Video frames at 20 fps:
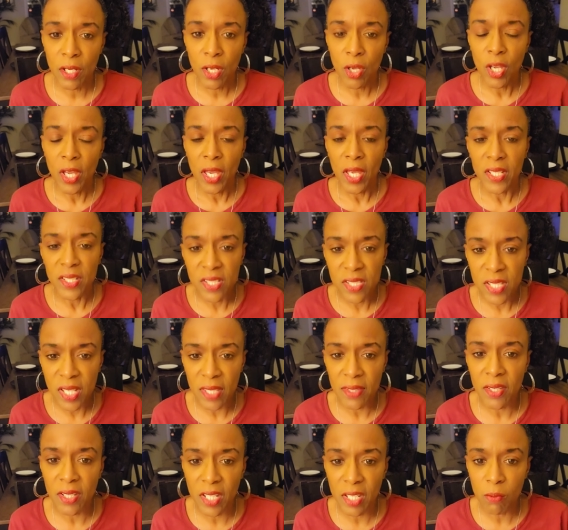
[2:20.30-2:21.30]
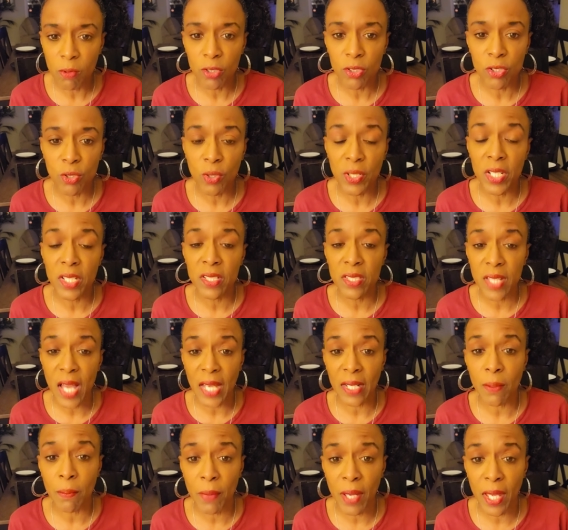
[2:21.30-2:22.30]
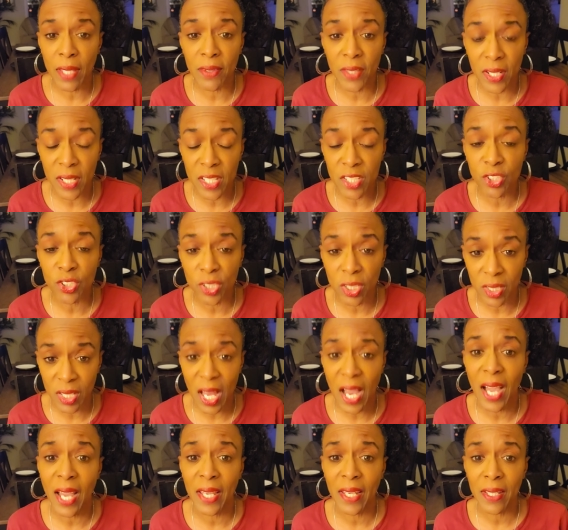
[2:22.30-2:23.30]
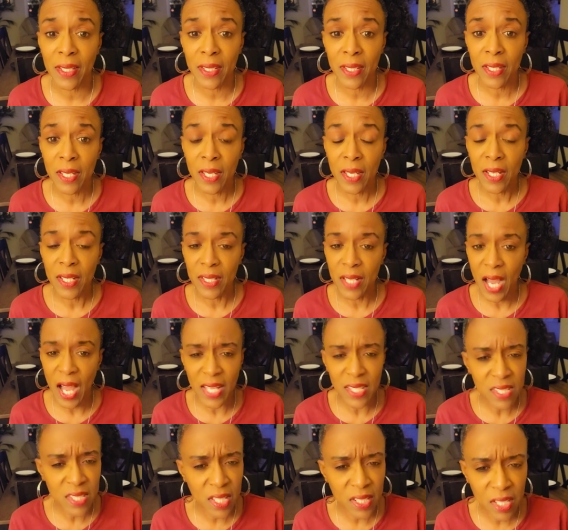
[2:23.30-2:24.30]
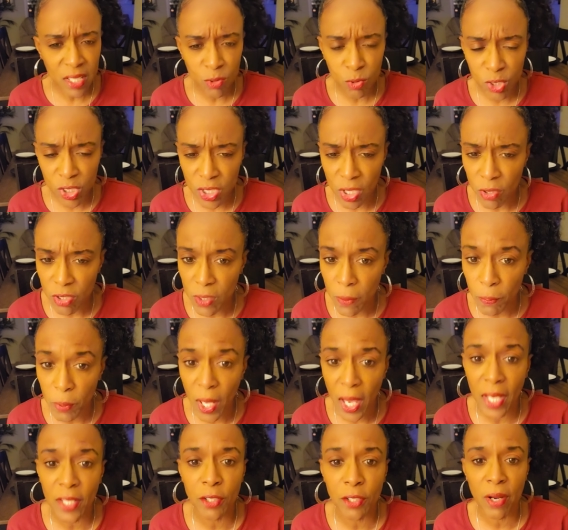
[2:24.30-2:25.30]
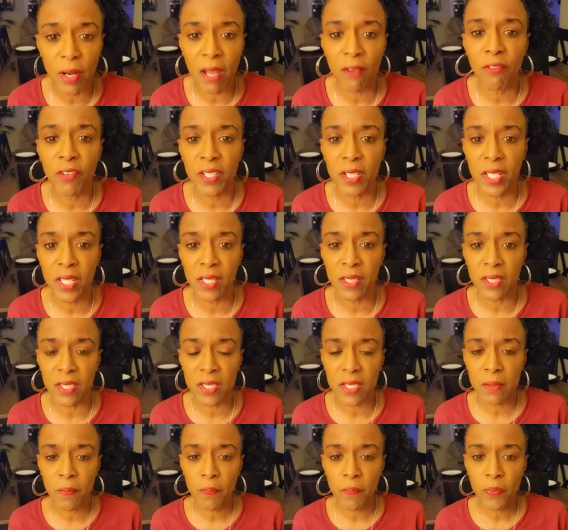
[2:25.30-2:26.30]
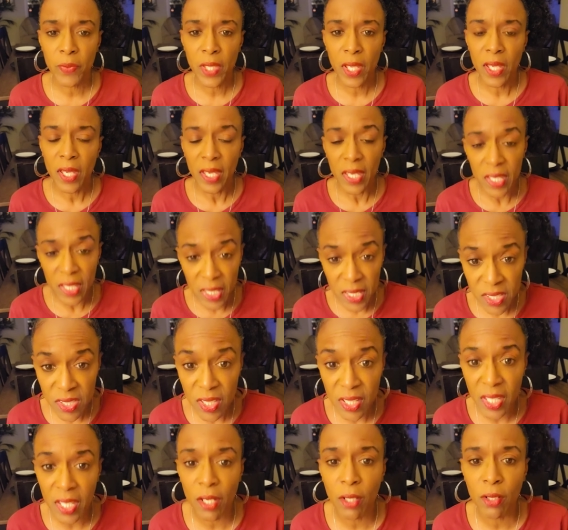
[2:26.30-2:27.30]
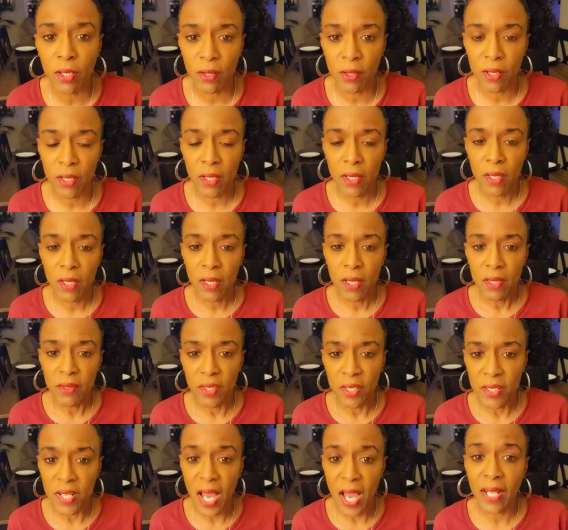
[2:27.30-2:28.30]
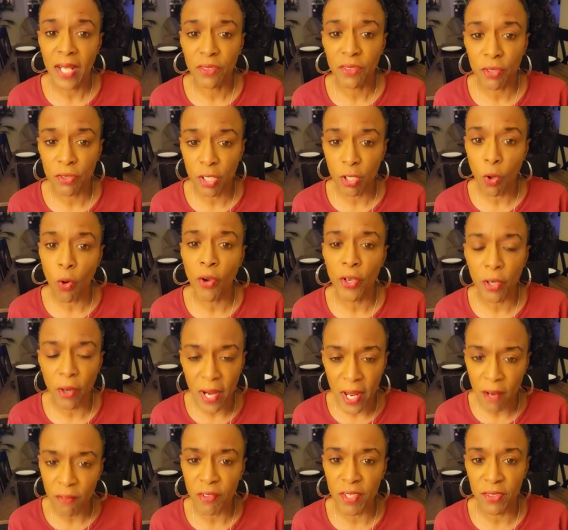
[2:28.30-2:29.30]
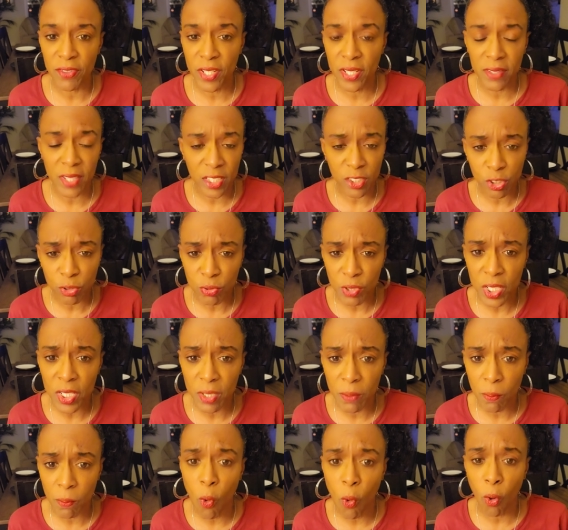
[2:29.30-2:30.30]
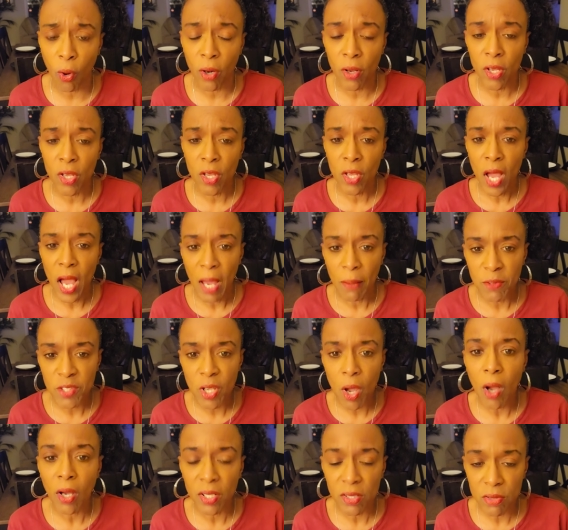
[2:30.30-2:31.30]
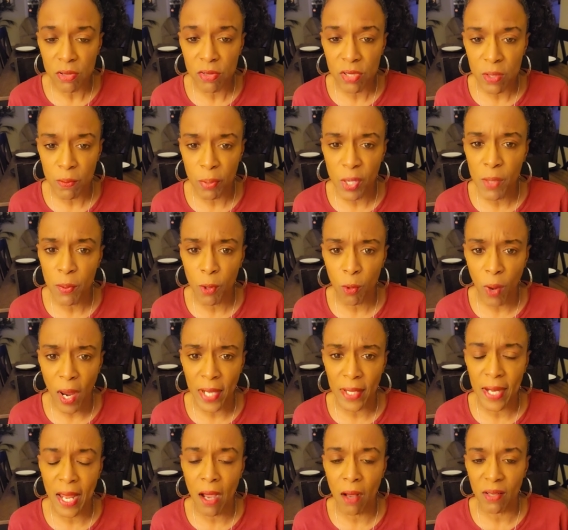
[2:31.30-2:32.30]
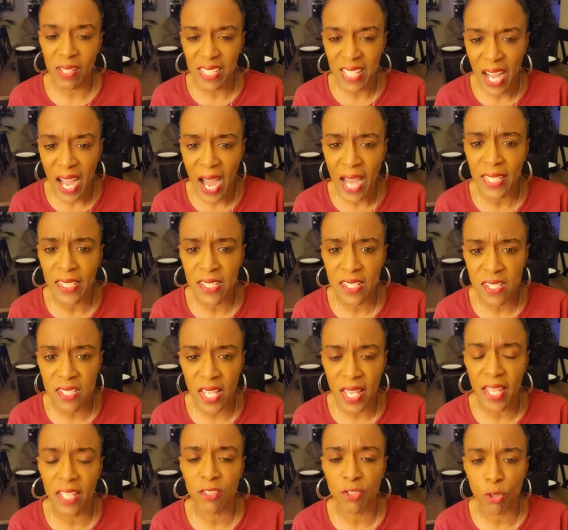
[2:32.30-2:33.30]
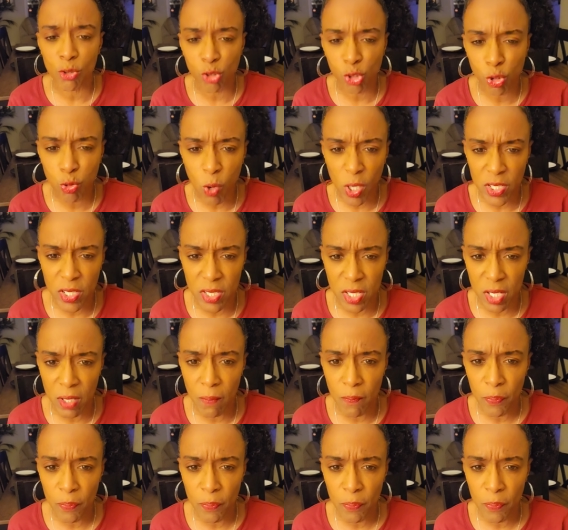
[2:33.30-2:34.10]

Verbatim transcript: He said that he would do it. He's not a man that he should lie. God said he shall supply your every needs. He is the healer, the doctor, the lawyer, everything that you need and more. I'm talking to some people right now. God is saying to trust him.